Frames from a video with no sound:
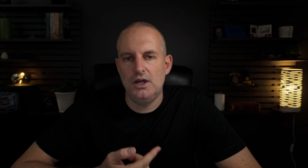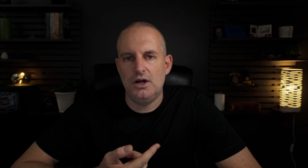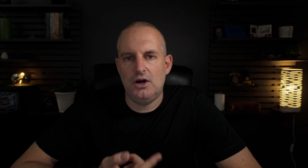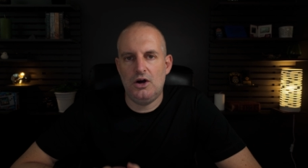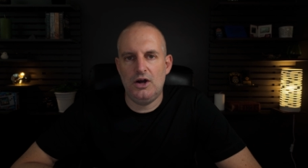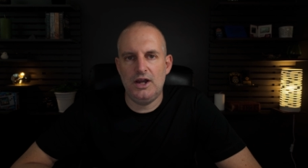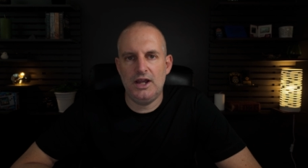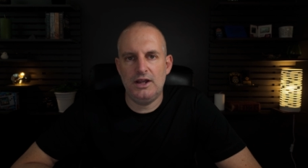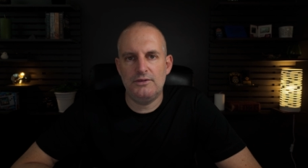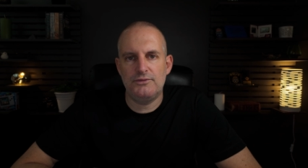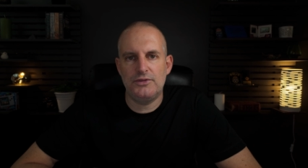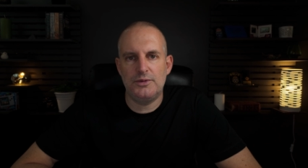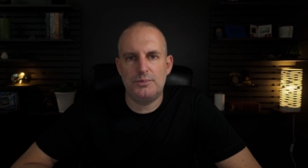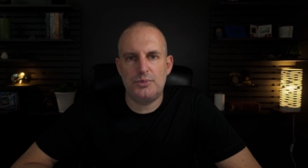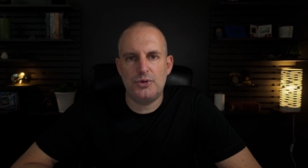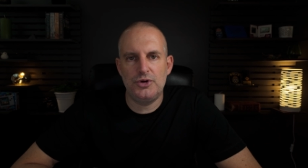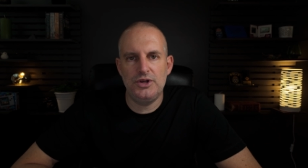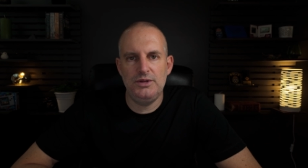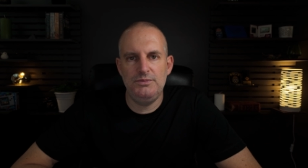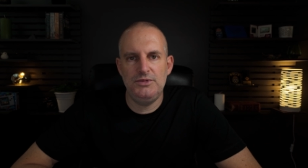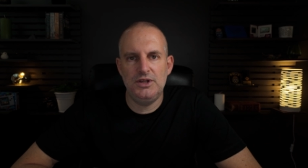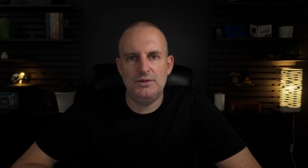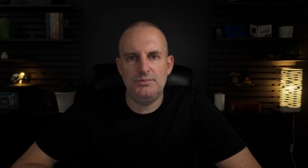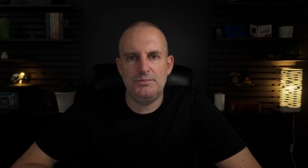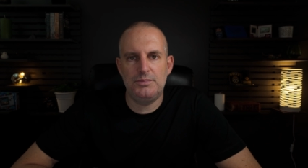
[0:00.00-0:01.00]
I have the
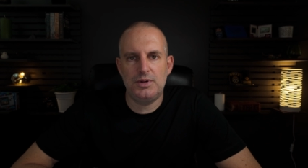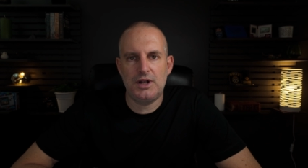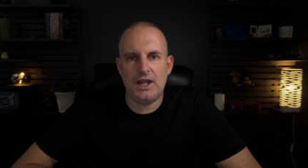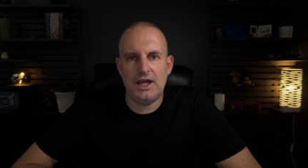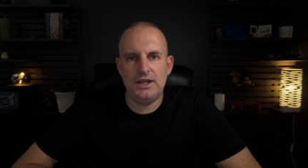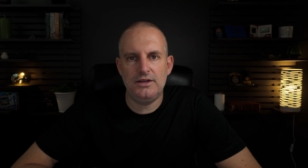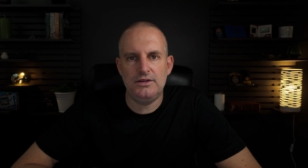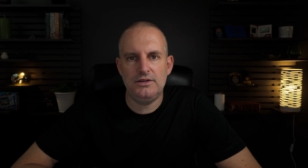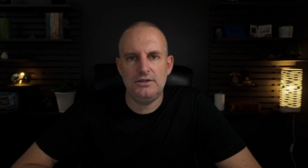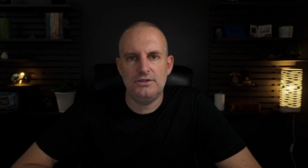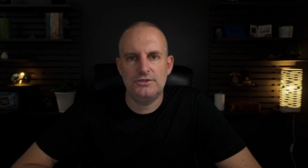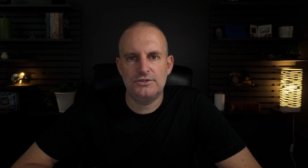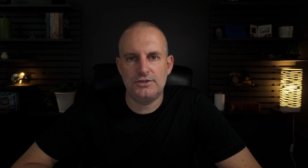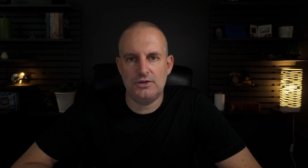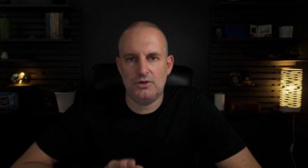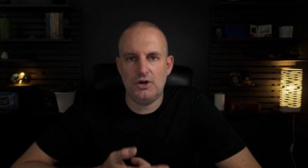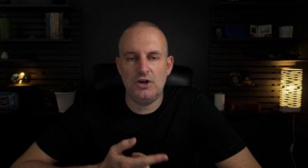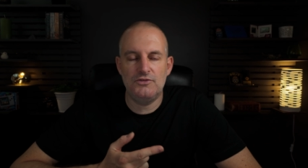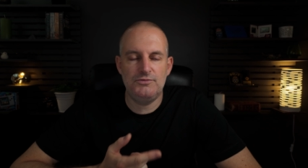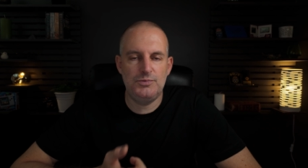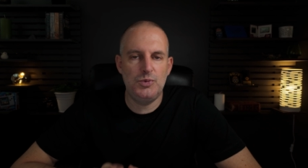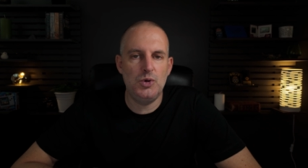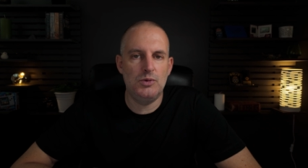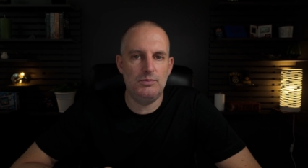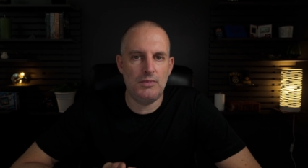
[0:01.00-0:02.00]
premium plan, so
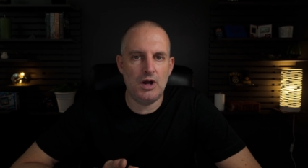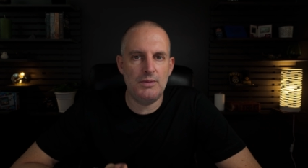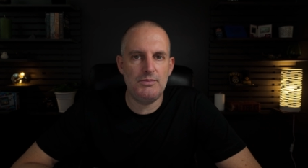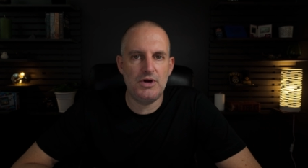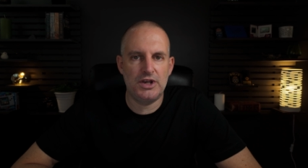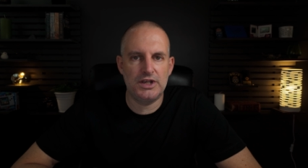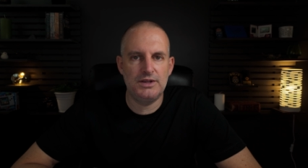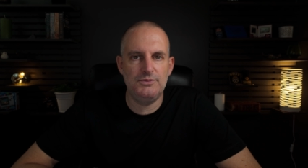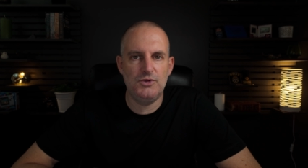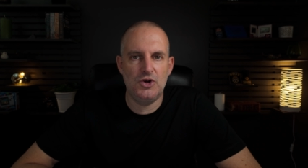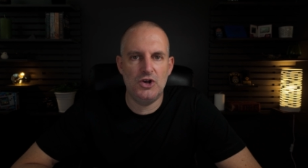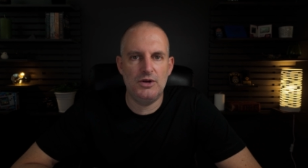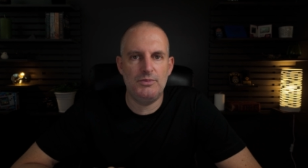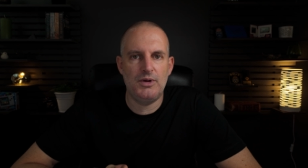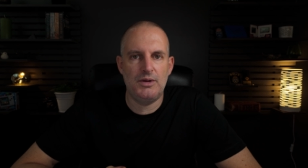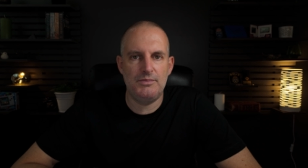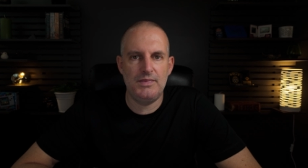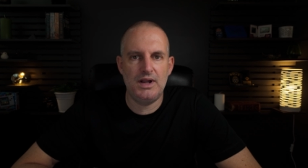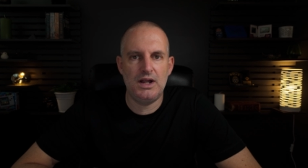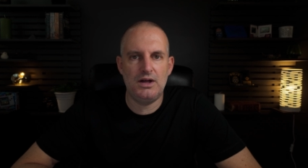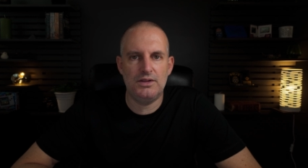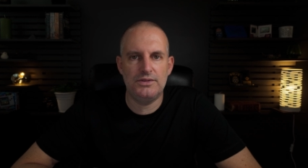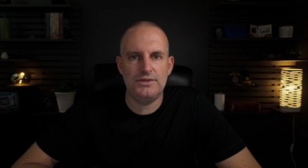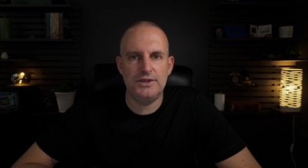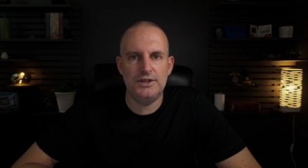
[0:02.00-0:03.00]
I've put my money where my
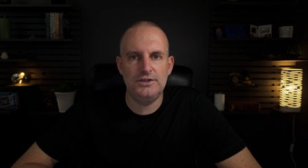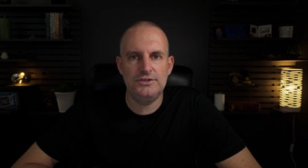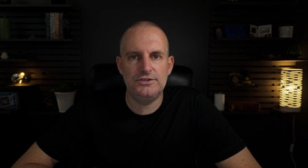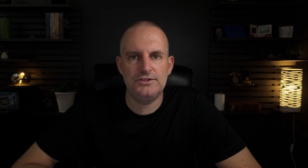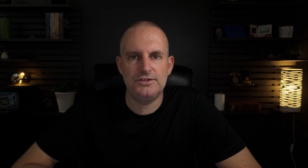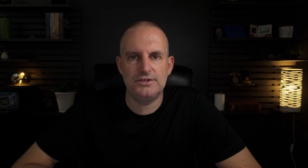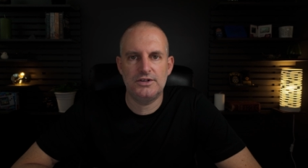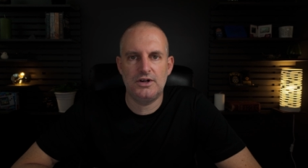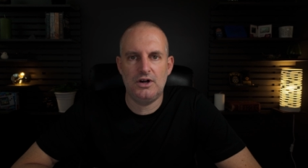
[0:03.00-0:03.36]
mouth is.